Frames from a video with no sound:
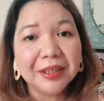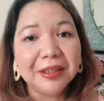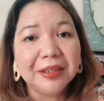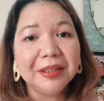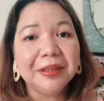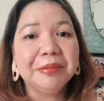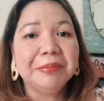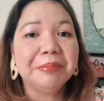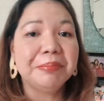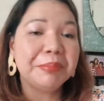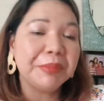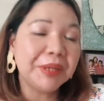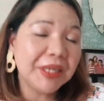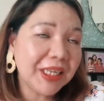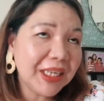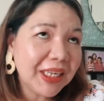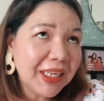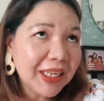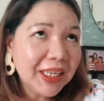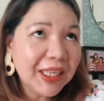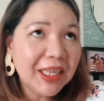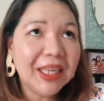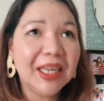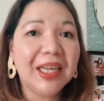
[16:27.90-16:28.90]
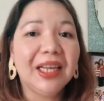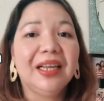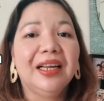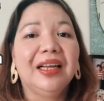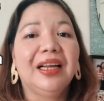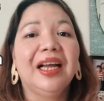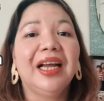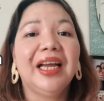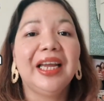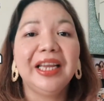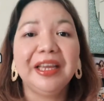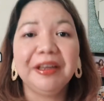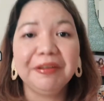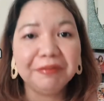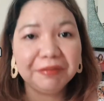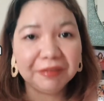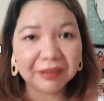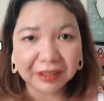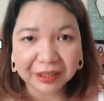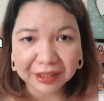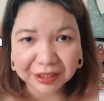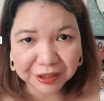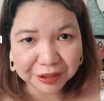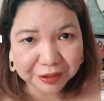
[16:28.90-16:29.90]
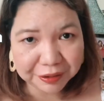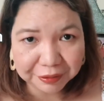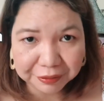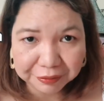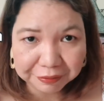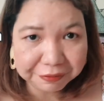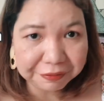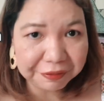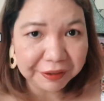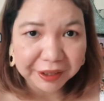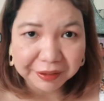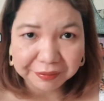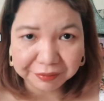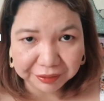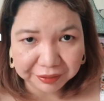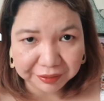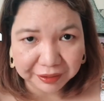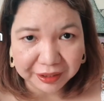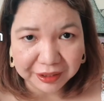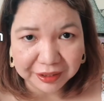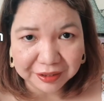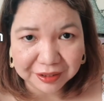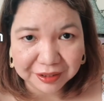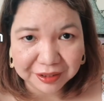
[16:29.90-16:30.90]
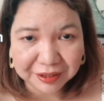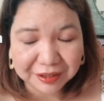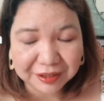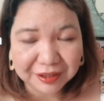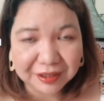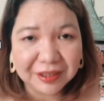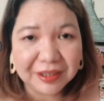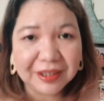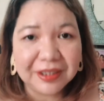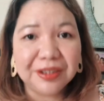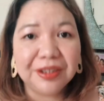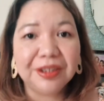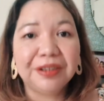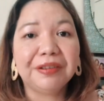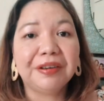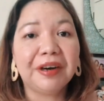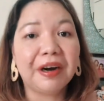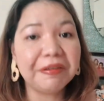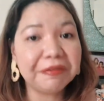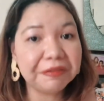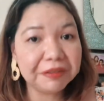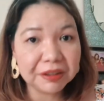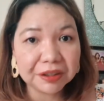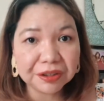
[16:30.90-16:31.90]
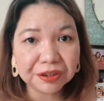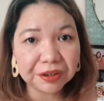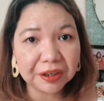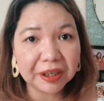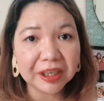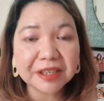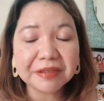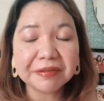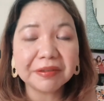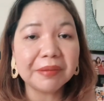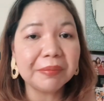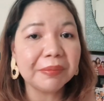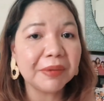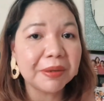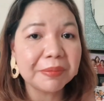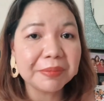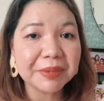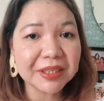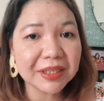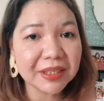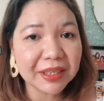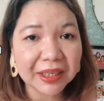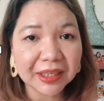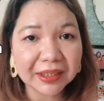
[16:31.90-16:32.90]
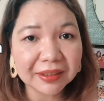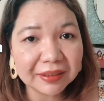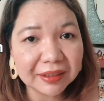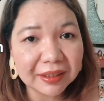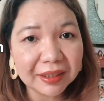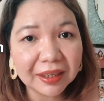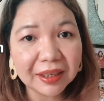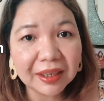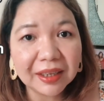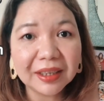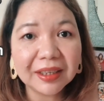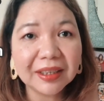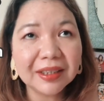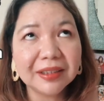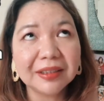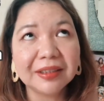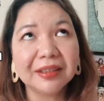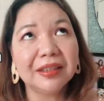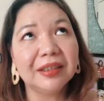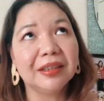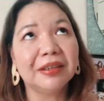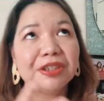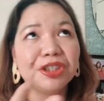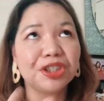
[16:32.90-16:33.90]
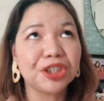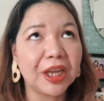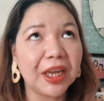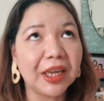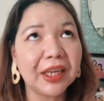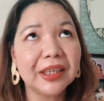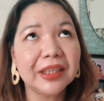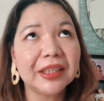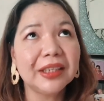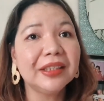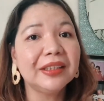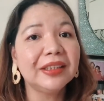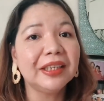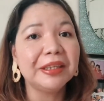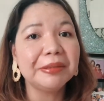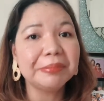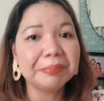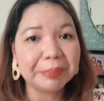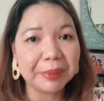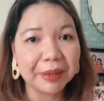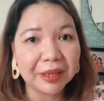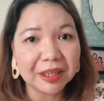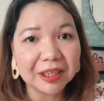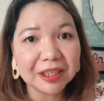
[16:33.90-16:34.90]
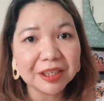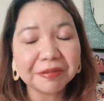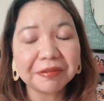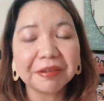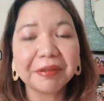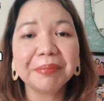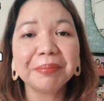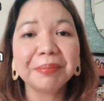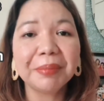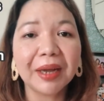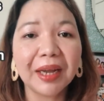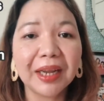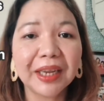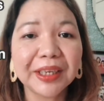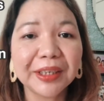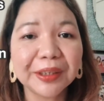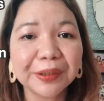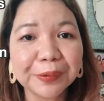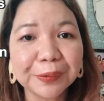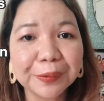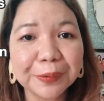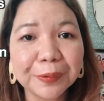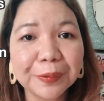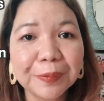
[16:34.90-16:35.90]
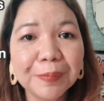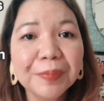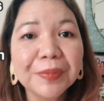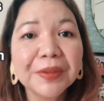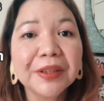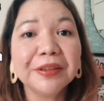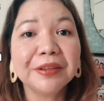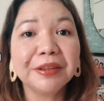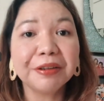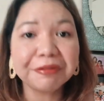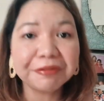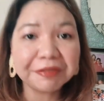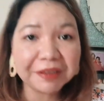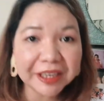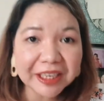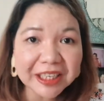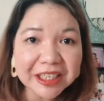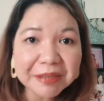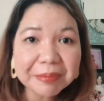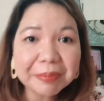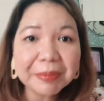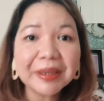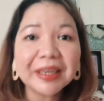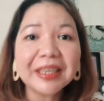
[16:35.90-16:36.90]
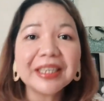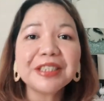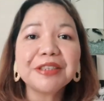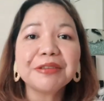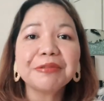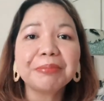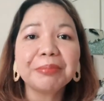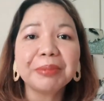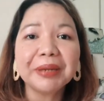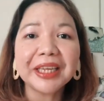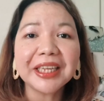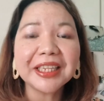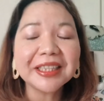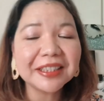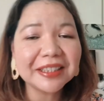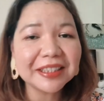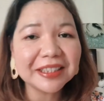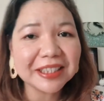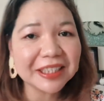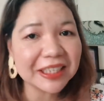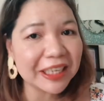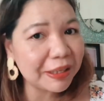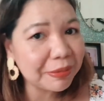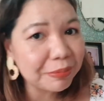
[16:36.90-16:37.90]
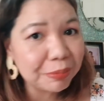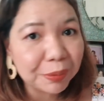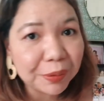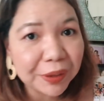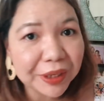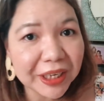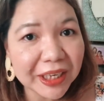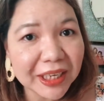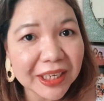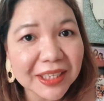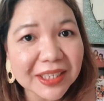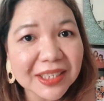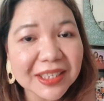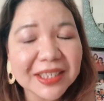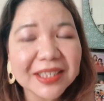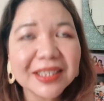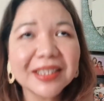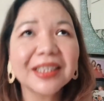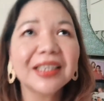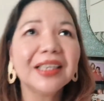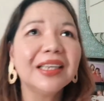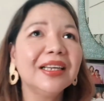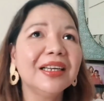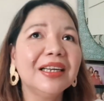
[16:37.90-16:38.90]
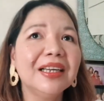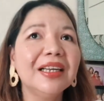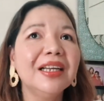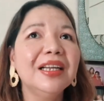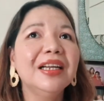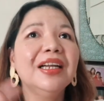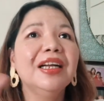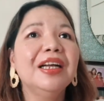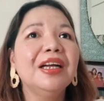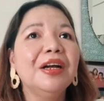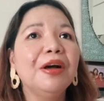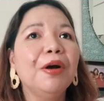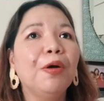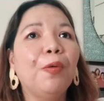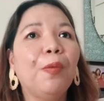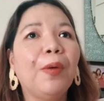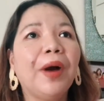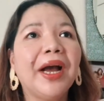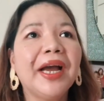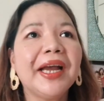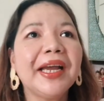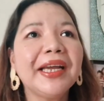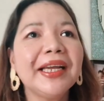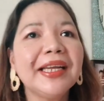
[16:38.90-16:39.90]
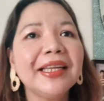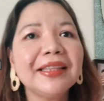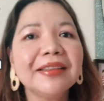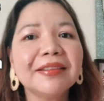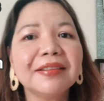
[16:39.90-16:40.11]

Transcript: Me, I have lots of favorites. The ruffle dress from KAMISETA, the jacket and pants from BAYO, the face mask of Plains and Prints, the white